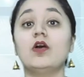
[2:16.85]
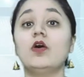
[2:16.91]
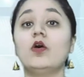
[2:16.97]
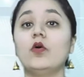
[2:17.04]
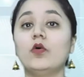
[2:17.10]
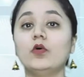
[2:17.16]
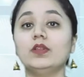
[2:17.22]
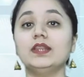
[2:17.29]

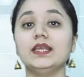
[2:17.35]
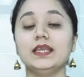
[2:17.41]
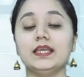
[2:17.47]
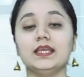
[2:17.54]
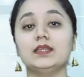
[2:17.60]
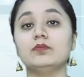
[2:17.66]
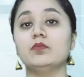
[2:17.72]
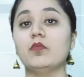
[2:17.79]
only
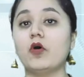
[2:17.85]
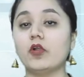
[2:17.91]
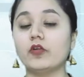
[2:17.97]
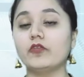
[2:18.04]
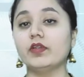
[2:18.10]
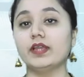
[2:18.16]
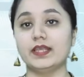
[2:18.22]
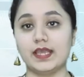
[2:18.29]
in
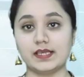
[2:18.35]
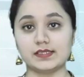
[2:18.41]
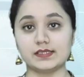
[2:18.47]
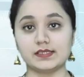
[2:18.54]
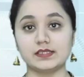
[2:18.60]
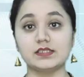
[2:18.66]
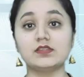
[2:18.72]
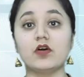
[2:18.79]
moderate
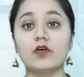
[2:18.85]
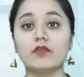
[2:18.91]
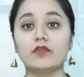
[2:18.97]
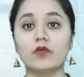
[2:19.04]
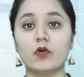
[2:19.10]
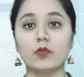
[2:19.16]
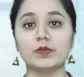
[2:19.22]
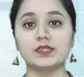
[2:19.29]
cases of
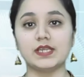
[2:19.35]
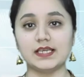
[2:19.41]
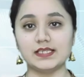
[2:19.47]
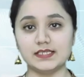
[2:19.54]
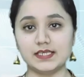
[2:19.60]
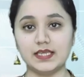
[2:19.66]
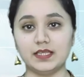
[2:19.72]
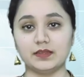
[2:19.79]

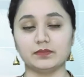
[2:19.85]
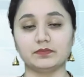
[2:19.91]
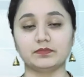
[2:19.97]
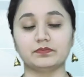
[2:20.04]
COVID-19.